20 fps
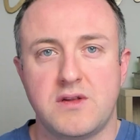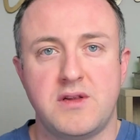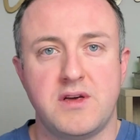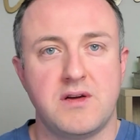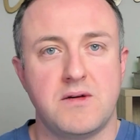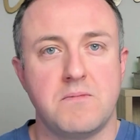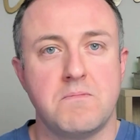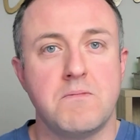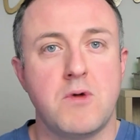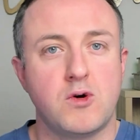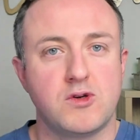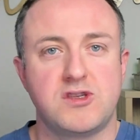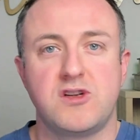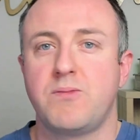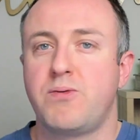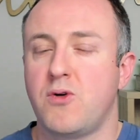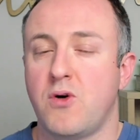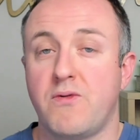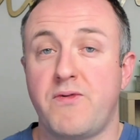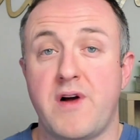that most of
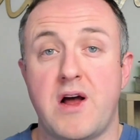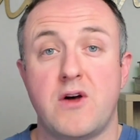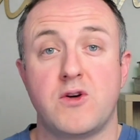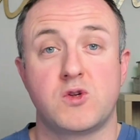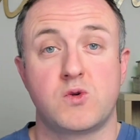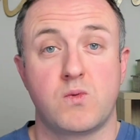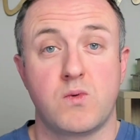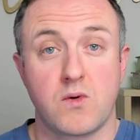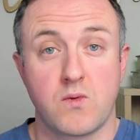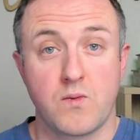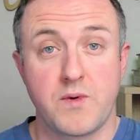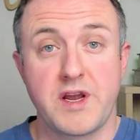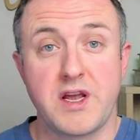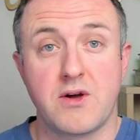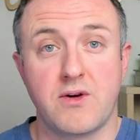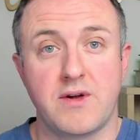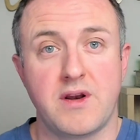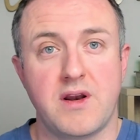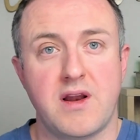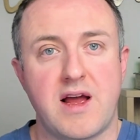the profiles were
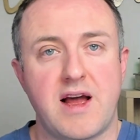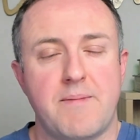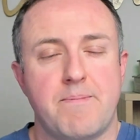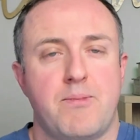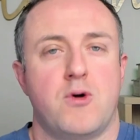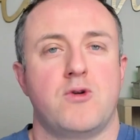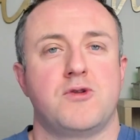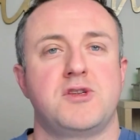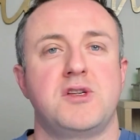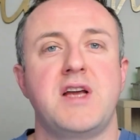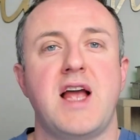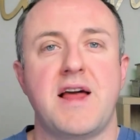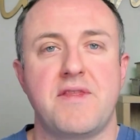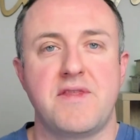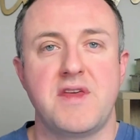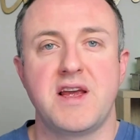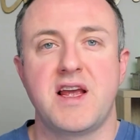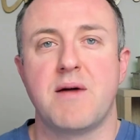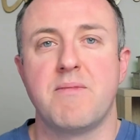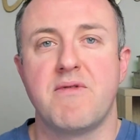real. And personally, I
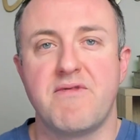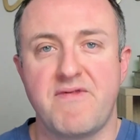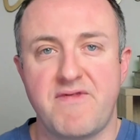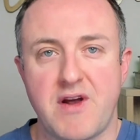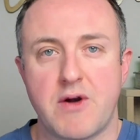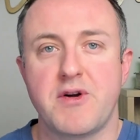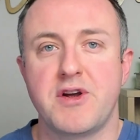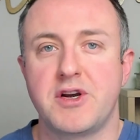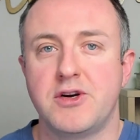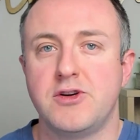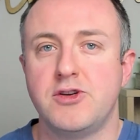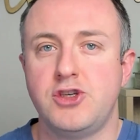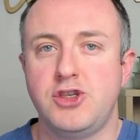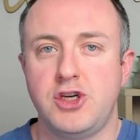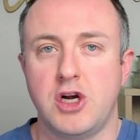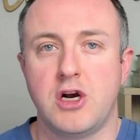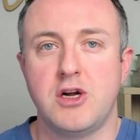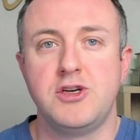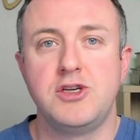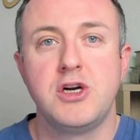think I'm a very good
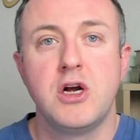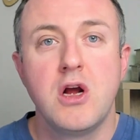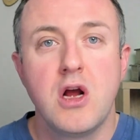judge